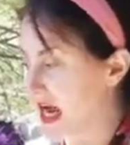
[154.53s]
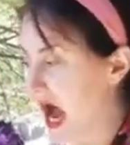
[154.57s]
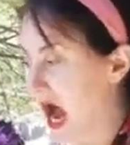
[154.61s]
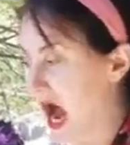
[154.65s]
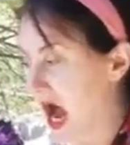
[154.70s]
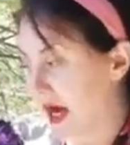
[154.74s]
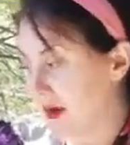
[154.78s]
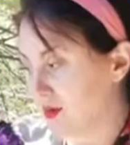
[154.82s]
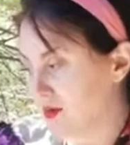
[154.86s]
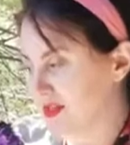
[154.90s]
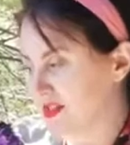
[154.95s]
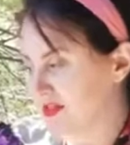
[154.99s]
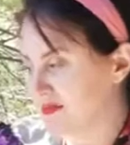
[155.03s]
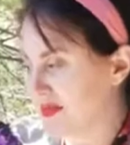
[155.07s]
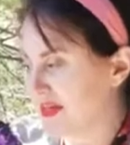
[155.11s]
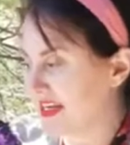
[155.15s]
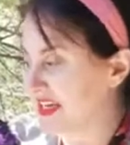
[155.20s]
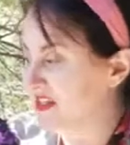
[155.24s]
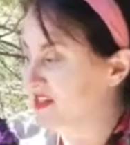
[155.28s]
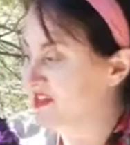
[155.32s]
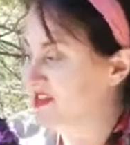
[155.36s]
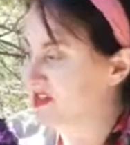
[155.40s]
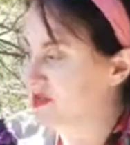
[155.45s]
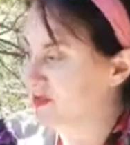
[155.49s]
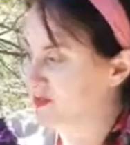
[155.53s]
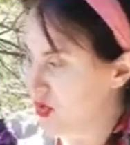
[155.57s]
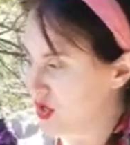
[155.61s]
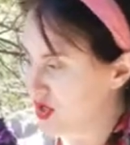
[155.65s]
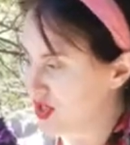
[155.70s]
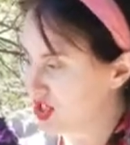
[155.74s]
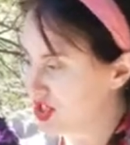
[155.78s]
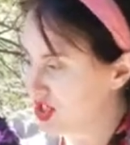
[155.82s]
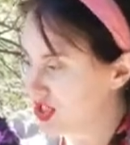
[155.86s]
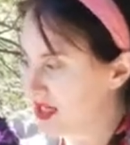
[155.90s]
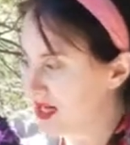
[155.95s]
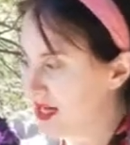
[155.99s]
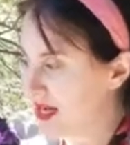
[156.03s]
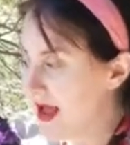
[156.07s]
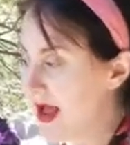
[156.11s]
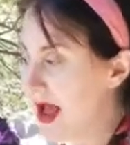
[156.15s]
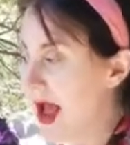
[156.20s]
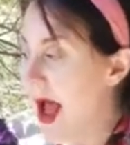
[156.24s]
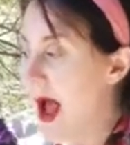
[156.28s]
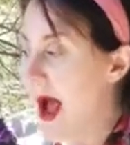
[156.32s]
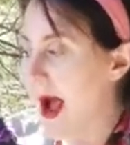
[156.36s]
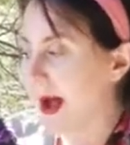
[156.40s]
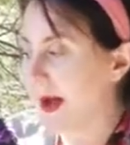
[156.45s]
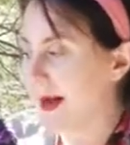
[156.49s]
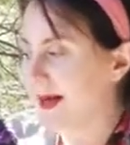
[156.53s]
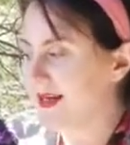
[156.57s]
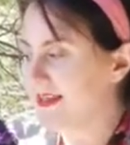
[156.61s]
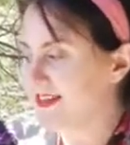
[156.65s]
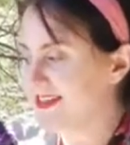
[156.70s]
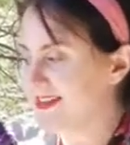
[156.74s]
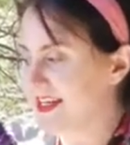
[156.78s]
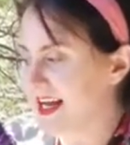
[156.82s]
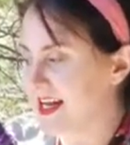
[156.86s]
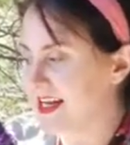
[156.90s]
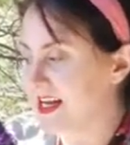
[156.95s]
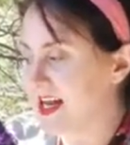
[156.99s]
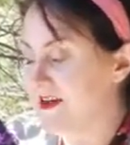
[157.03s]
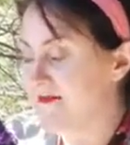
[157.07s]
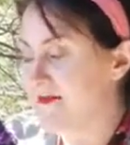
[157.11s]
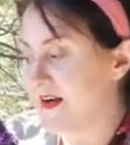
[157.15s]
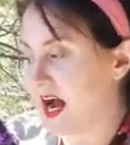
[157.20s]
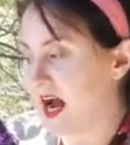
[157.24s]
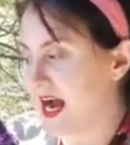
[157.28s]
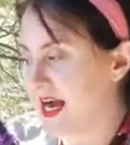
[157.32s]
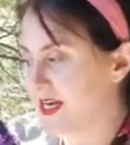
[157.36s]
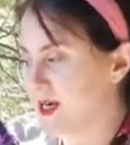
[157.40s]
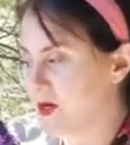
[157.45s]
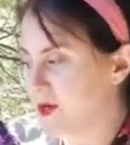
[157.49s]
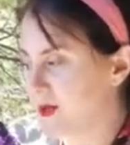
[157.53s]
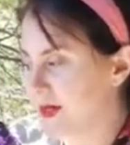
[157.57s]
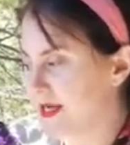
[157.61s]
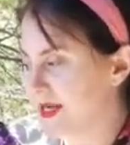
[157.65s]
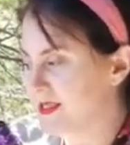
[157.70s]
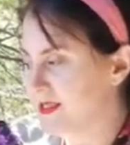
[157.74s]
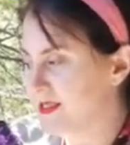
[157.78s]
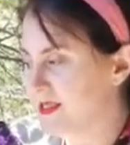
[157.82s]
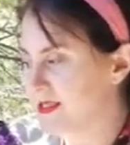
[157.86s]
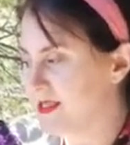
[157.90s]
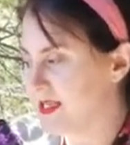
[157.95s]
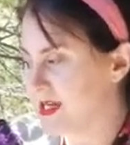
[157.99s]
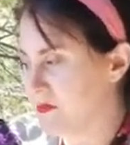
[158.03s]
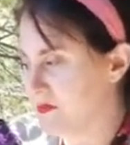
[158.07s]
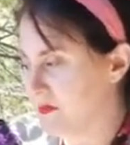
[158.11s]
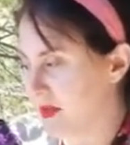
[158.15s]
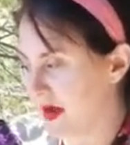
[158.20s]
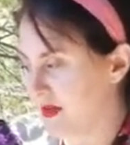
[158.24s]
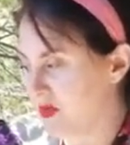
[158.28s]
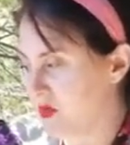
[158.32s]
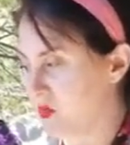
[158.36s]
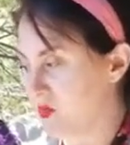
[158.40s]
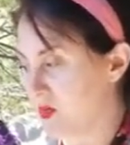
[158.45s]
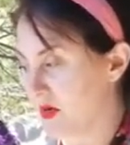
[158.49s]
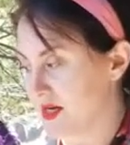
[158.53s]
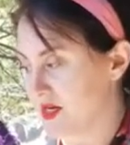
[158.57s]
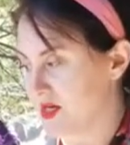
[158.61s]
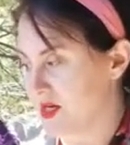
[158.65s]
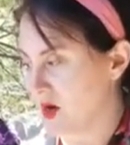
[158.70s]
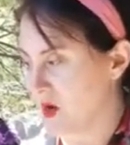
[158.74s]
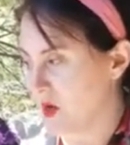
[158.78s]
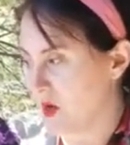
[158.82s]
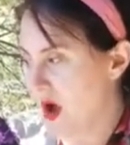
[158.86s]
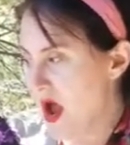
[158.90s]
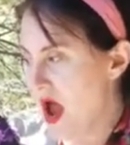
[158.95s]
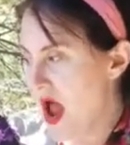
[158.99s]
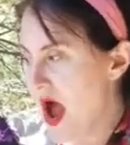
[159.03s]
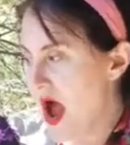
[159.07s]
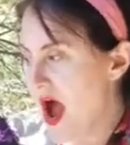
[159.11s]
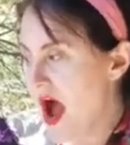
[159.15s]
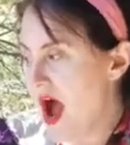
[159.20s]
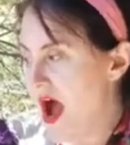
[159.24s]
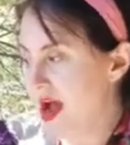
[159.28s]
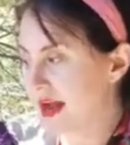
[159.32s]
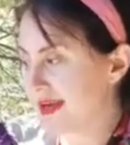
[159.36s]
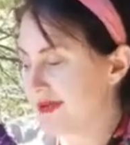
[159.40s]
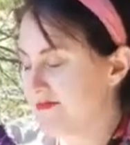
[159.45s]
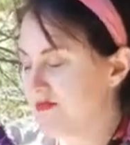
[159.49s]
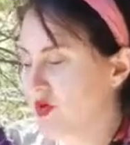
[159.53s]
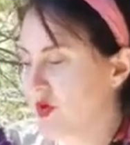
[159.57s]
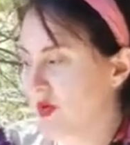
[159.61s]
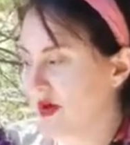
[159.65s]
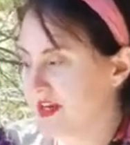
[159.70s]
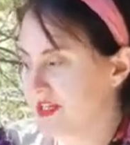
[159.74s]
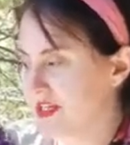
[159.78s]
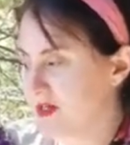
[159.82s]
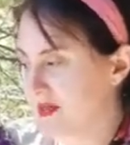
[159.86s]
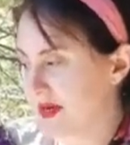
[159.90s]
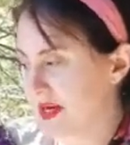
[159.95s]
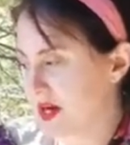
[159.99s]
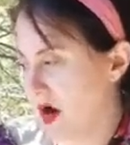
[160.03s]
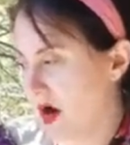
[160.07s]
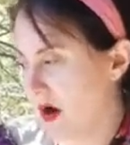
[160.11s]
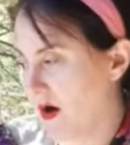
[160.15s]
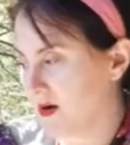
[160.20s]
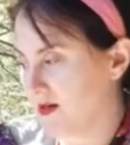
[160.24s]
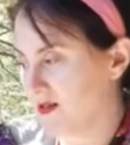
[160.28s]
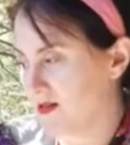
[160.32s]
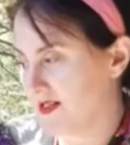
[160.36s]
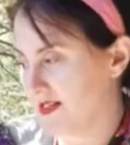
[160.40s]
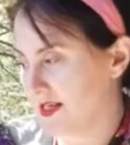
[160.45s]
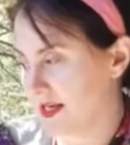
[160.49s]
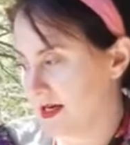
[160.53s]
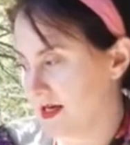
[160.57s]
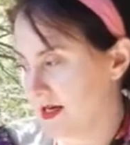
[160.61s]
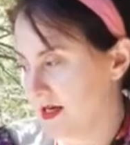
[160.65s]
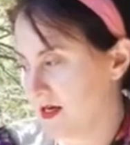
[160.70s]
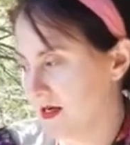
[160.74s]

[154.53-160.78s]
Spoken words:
I was being smushed. I said if I don't get a seat by the window, I am going to be car sick.